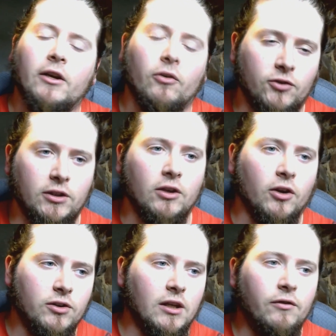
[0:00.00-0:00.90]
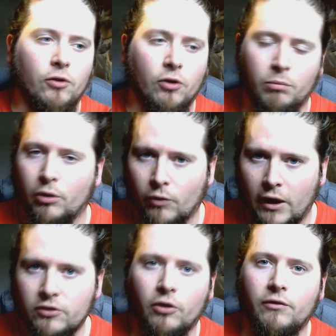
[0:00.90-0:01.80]
and then obviously you got to see if you can
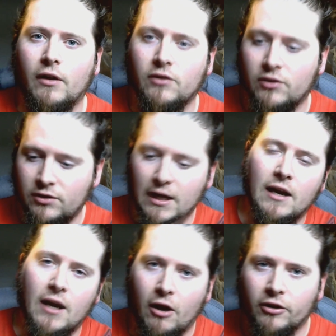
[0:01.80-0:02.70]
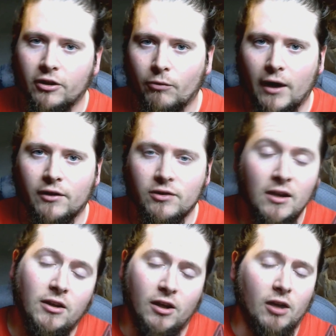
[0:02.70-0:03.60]
progress or if you have to stay down in the ranks.
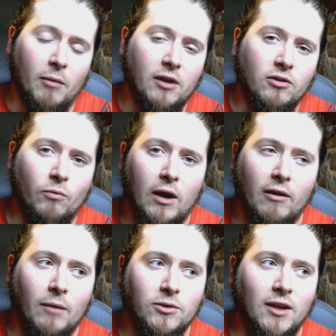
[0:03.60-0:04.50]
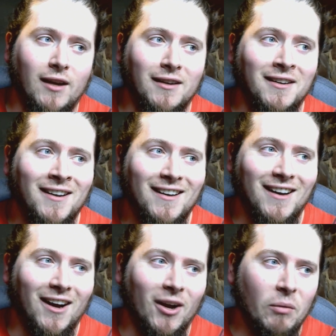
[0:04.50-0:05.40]
You can imagine where I'm staying.
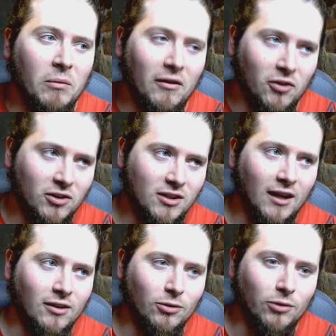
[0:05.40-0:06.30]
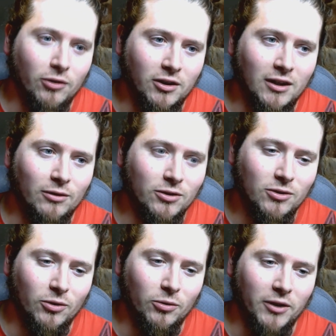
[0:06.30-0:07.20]
I've got to stay and do another year at
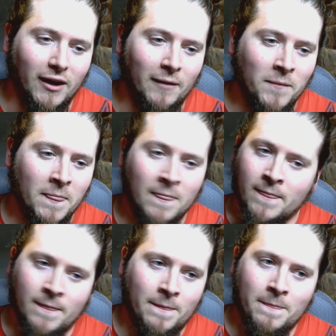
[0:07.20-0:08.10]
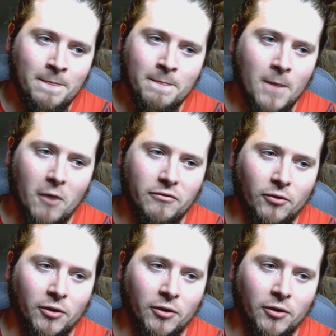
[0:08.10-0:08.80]
school yet. Not